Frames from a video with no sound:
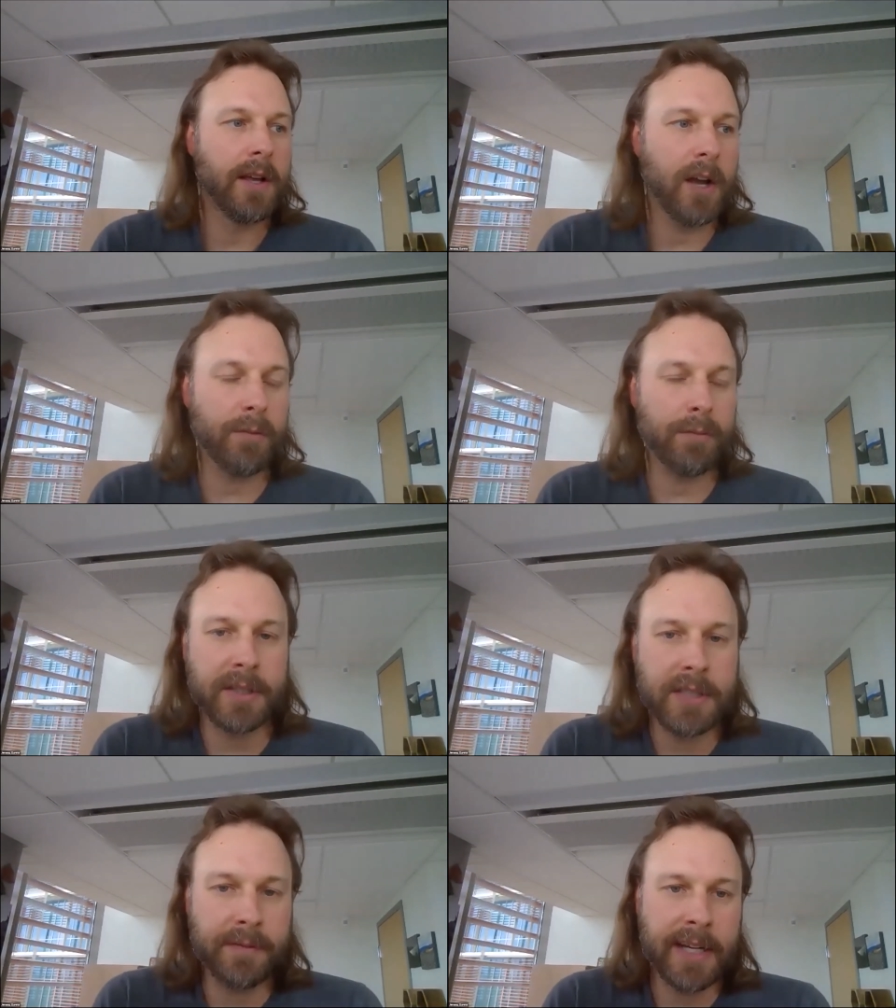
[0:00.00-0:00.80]

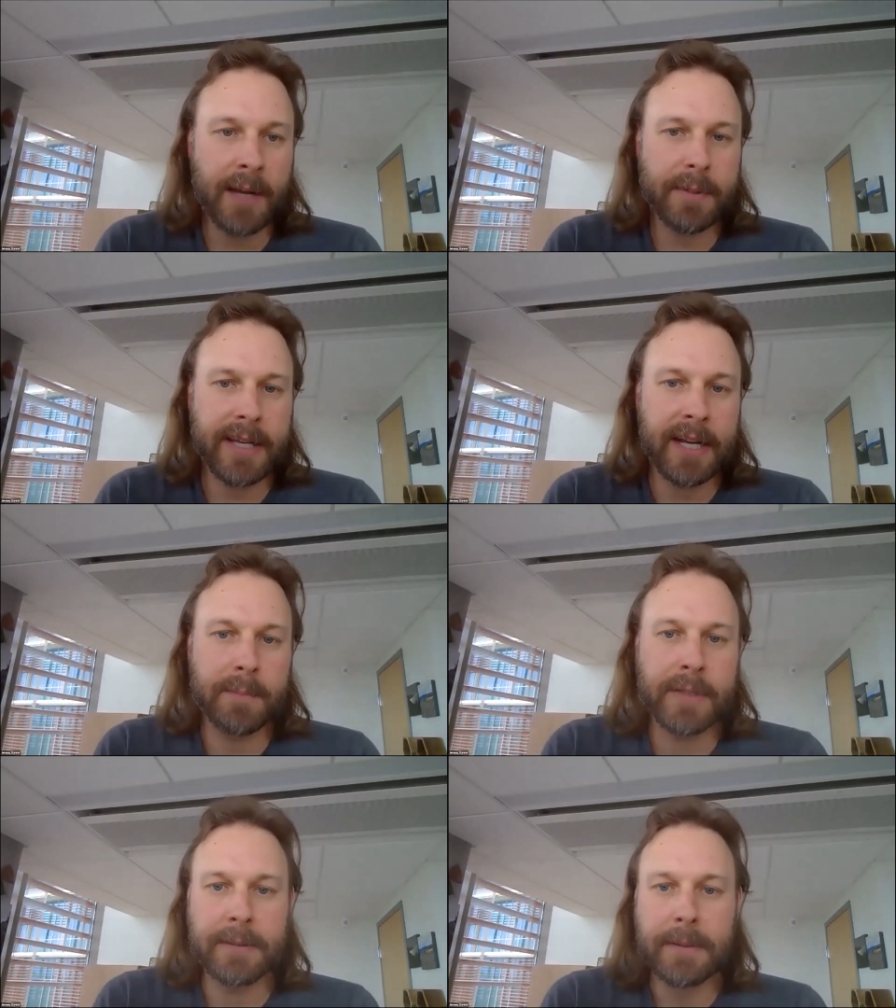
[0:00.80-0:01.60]
relatively
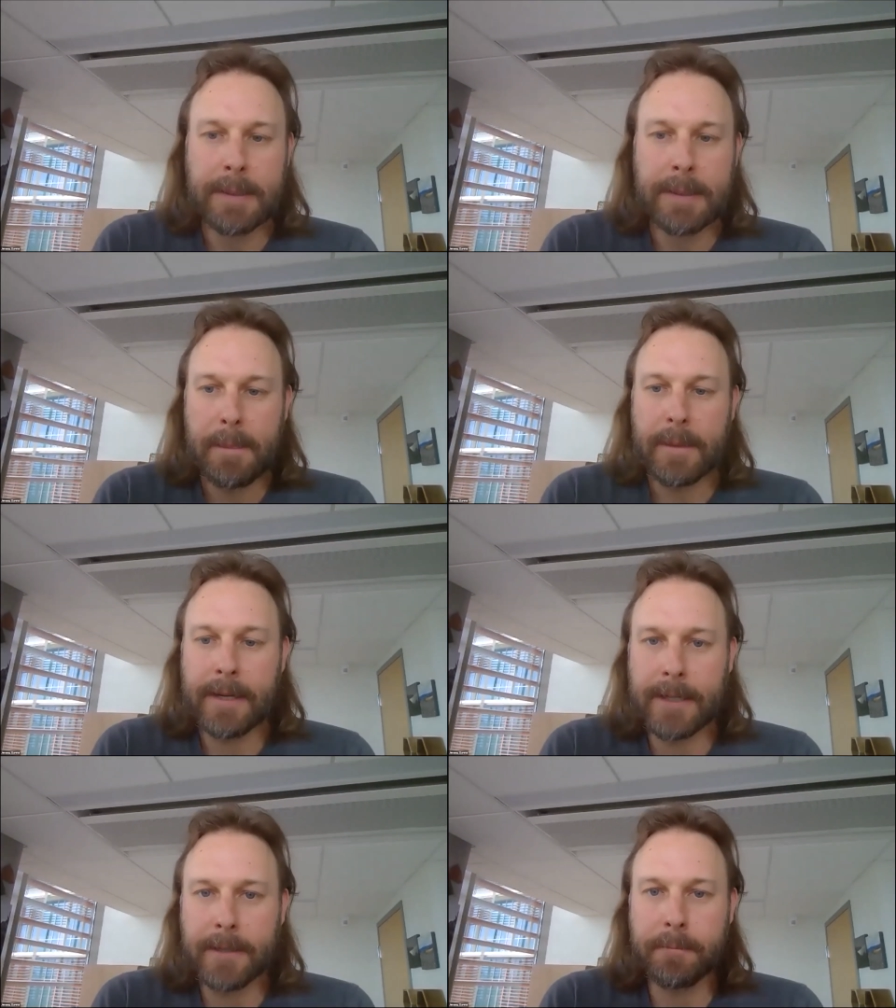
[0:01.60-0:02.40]
complicated. But
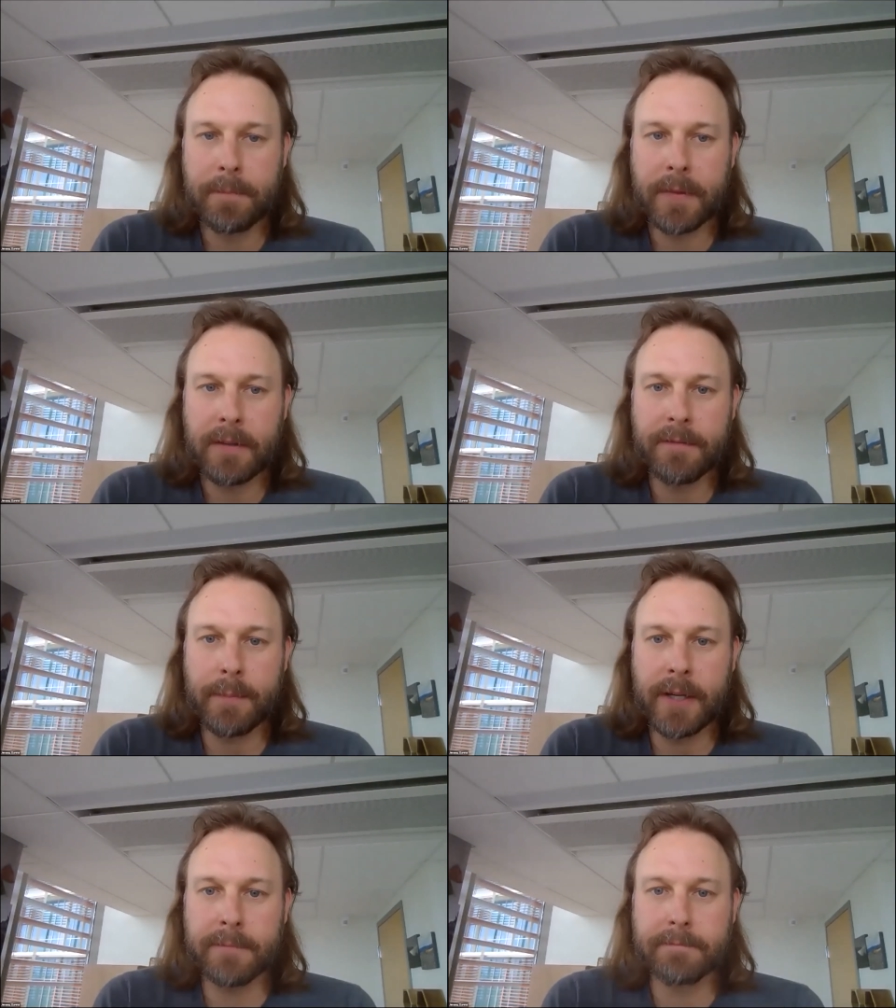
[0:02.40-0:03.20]

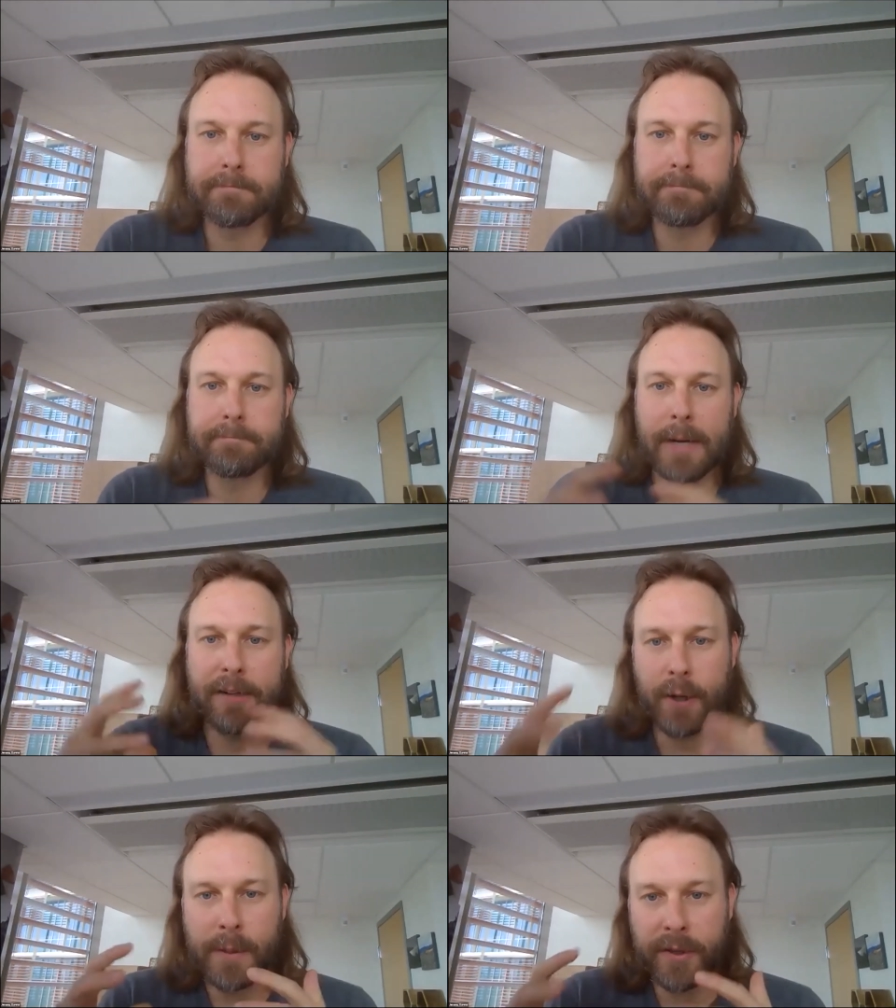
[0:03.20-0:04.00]
from a
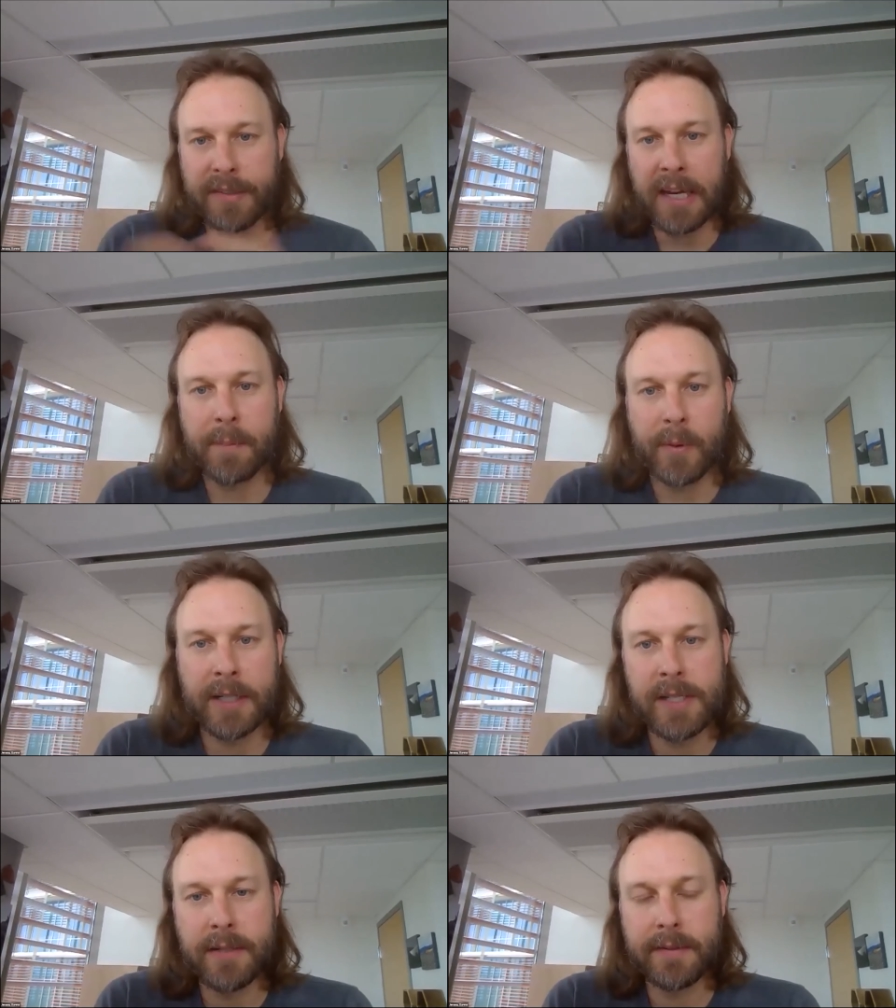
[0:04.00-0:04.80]
microbial
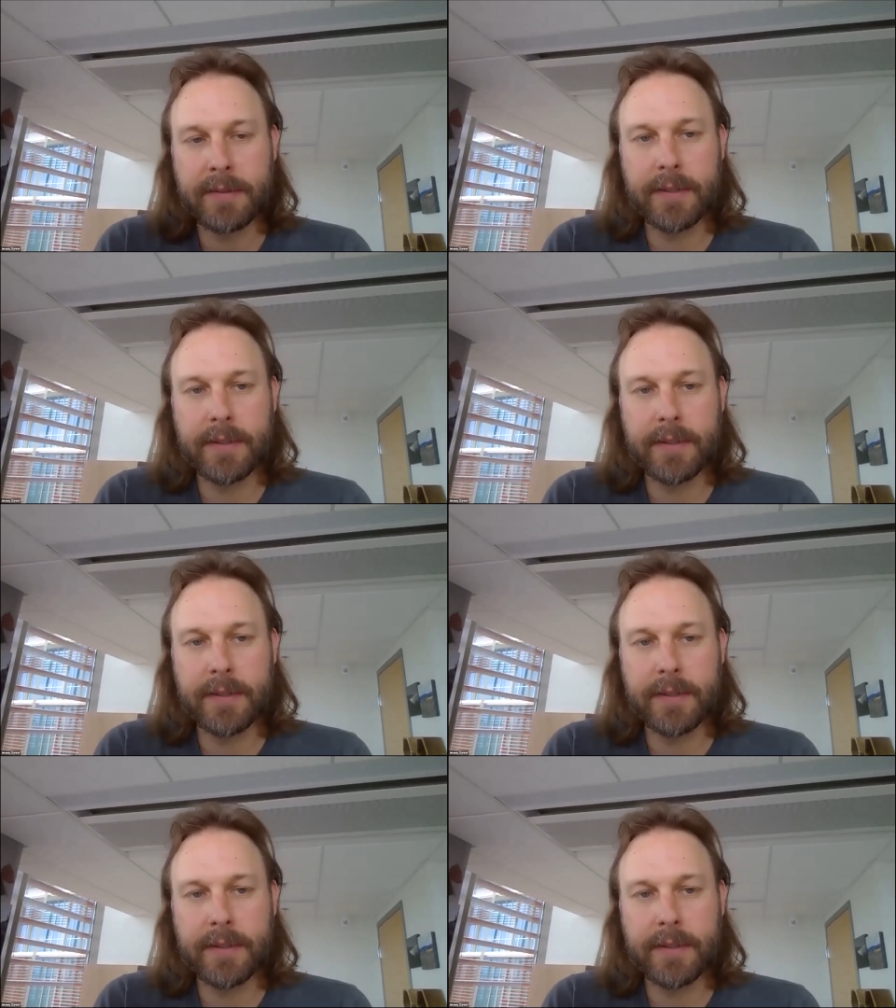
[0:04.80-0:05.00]
standpoint,